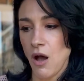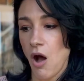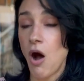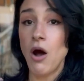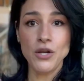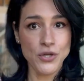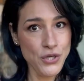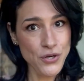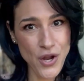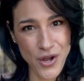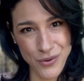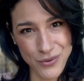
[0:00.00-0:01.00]
honor your
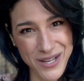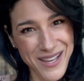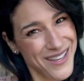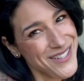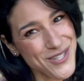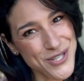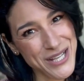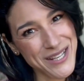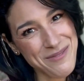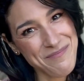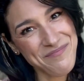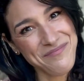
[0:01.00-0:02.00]
own energy?
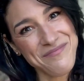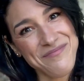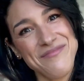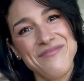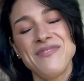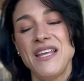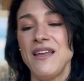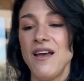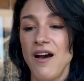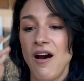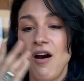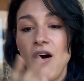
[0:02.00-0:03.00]

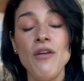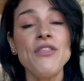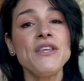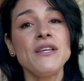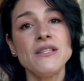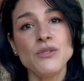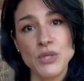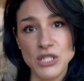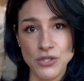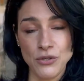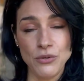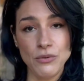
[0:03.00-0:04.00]
All things we
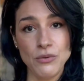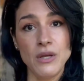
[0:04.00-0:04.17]
do